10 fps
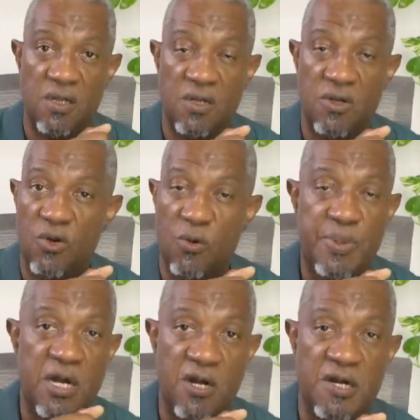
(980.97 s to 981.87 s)
No
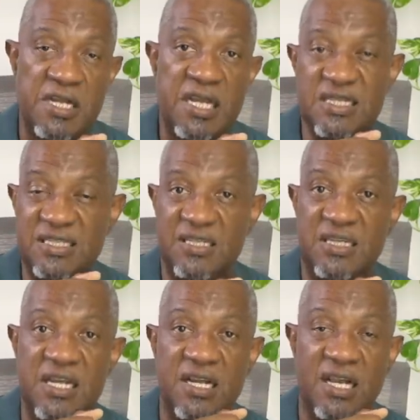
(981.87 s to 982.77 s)
party gets to
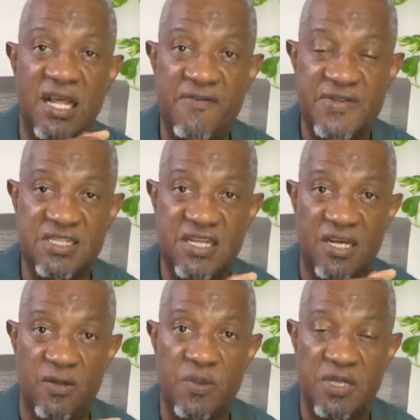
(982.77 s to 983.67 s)
take
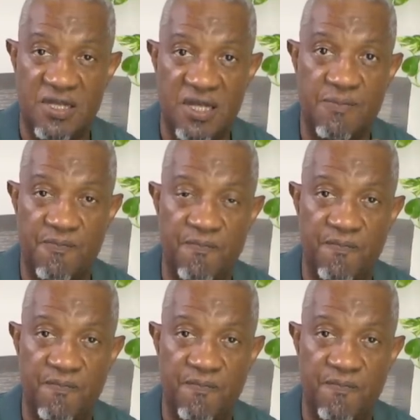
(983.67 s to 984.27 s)
lifestyle with them.